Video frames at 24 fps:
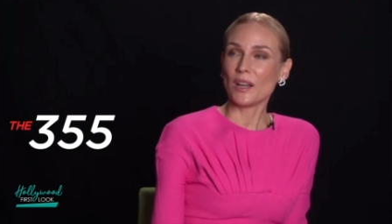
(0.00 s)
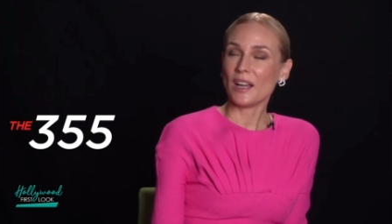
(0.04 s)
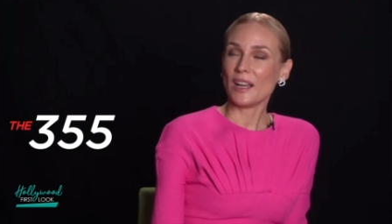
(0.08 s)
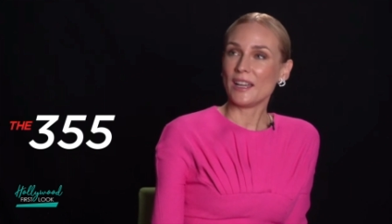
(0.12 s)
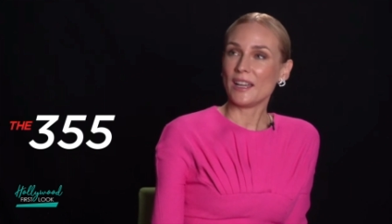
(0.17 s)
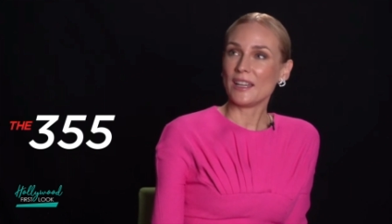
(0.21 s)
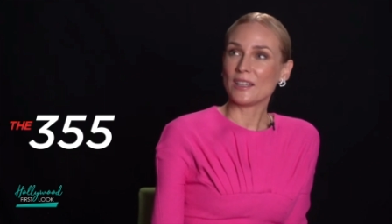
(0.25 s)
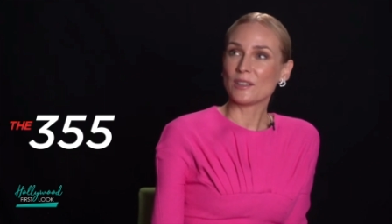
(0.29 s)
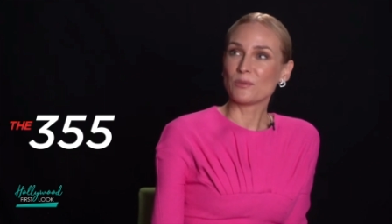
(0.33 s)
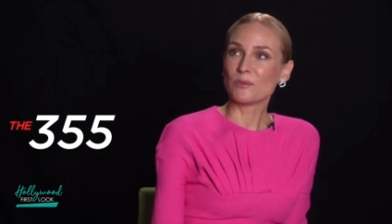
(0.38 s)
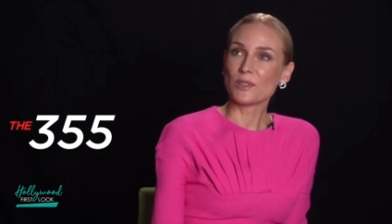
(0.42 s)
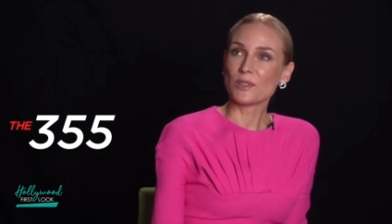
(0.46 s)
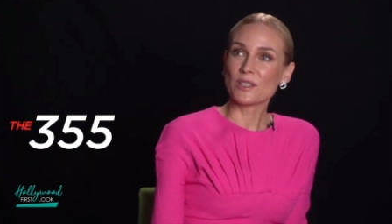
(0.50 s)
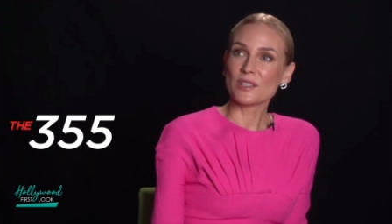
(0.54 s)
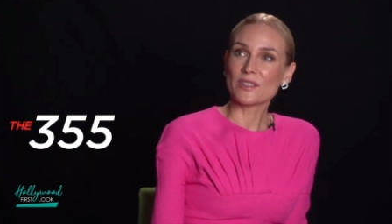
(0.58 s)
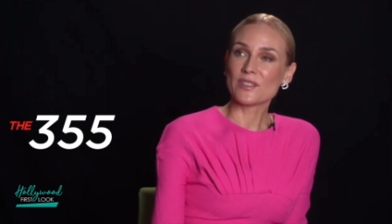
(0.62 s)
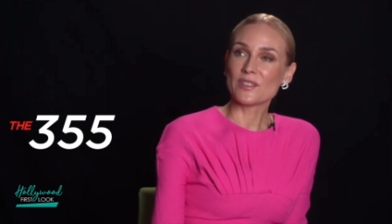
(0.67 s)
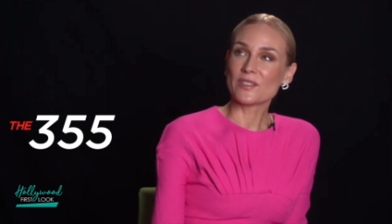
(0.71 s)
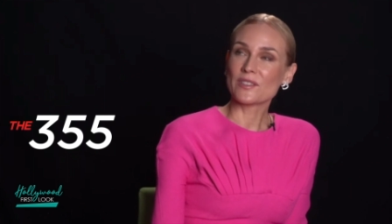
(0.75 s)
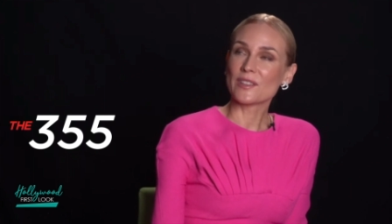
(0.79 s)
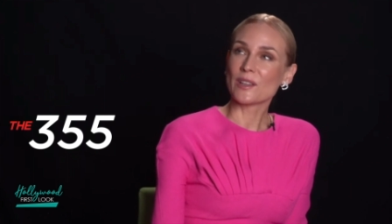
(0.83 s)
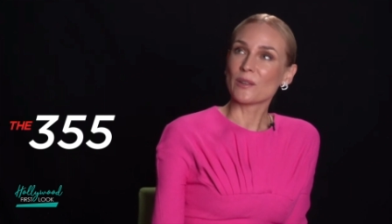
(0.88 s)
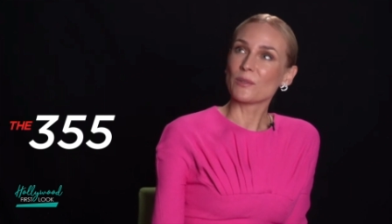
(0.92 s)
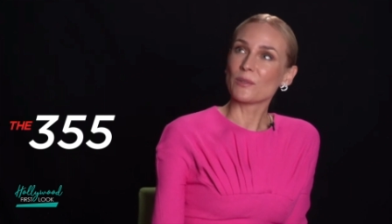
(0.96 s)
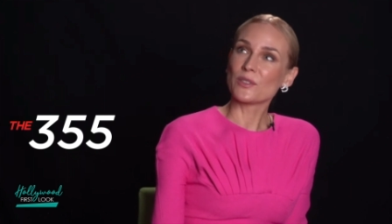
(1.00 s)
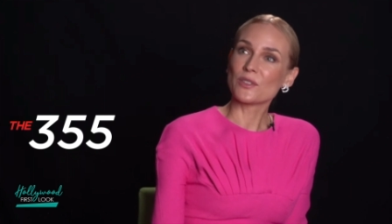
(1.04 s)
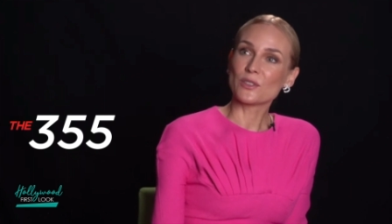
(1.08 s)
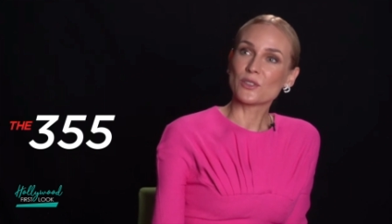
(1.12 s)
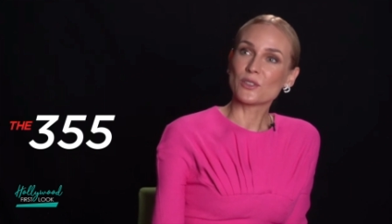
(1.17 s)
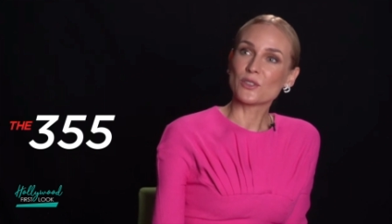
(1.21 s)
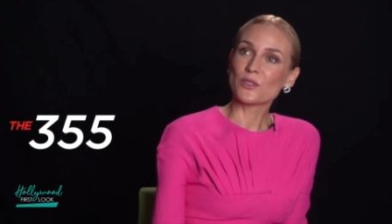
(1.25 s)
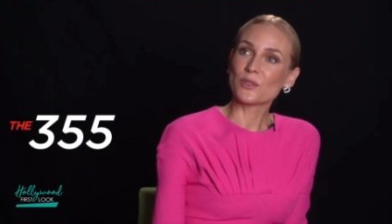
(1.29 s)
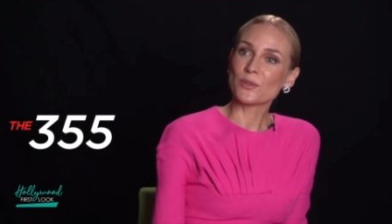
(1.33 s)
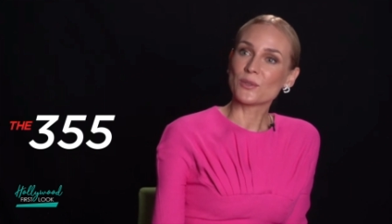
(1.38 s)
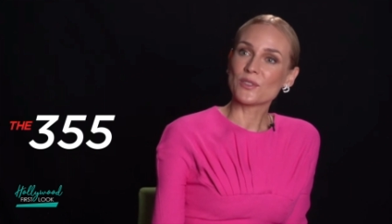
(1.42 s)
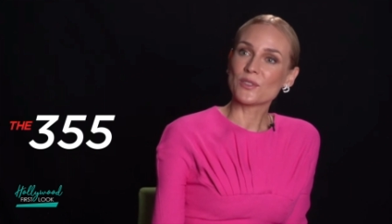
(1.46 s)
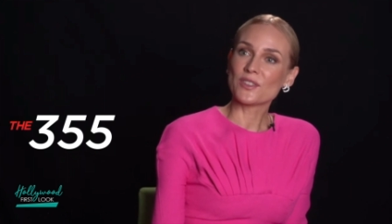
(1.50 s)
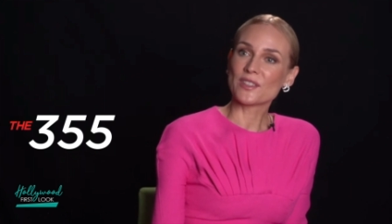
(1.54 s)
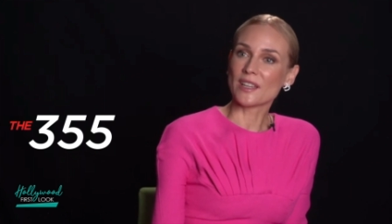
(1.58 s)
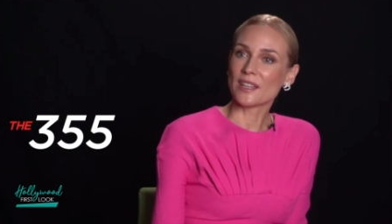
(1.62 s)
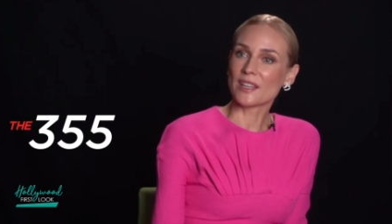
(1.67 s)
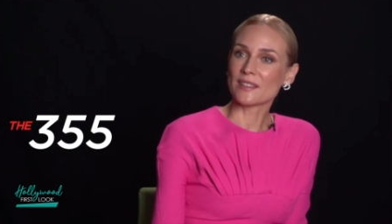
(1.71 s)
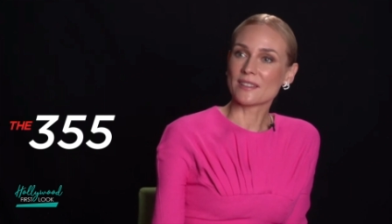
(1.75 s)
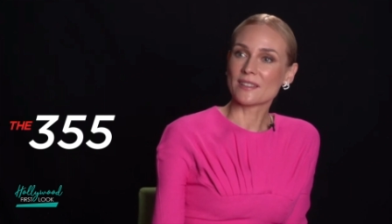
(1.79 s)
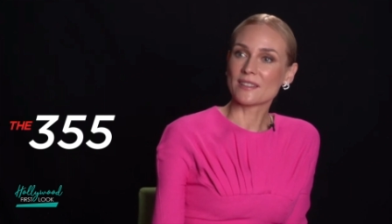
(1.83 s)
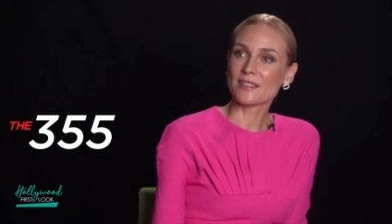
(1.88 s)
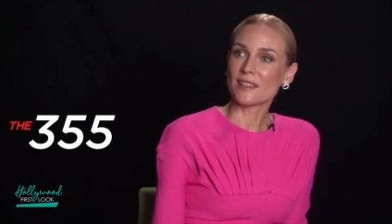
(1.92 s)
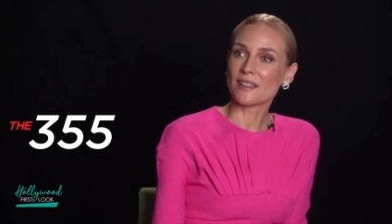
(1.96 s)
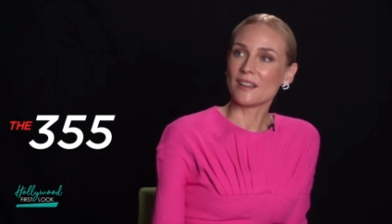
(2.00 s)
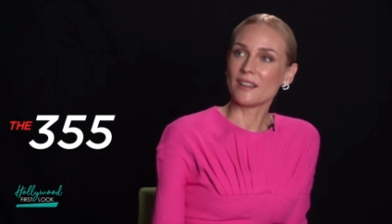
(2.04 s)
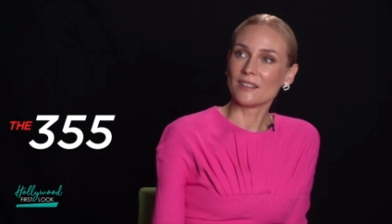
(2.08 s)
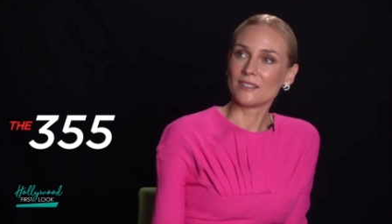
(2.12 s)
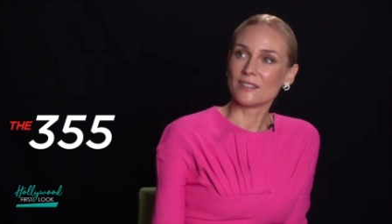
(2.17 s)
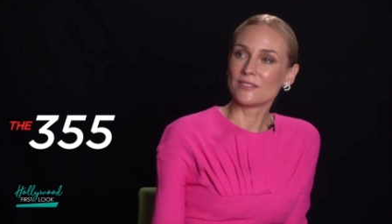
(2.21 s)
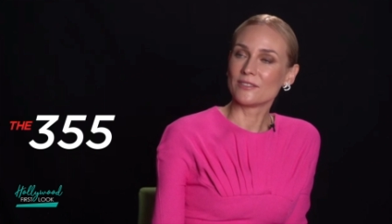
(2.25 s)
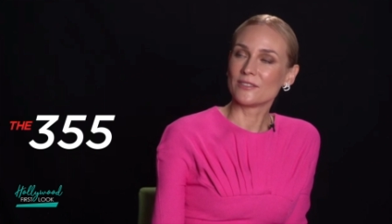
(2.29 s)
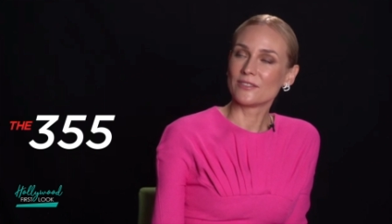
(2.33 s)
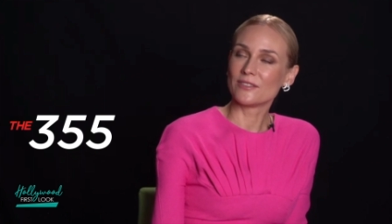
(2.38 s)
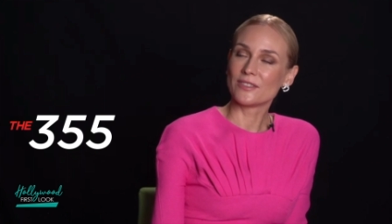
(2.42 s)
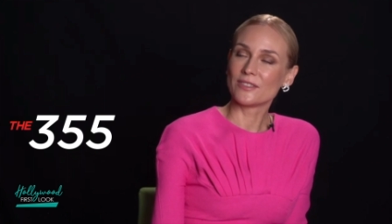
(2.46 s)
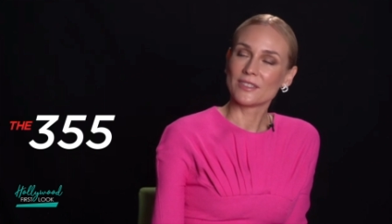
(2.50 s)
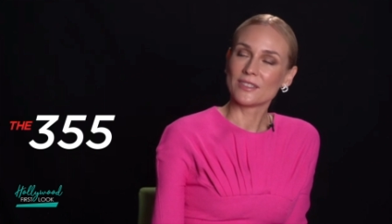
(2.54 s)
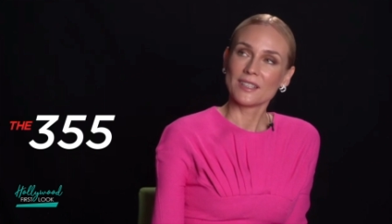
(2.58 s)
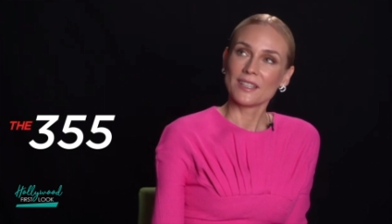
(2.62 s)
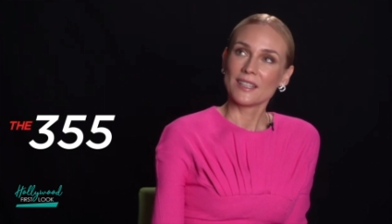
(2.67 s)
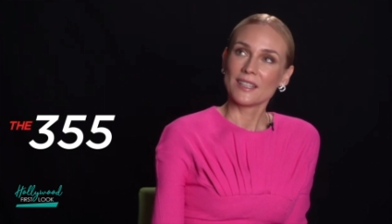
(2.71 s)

it was there was a true sense of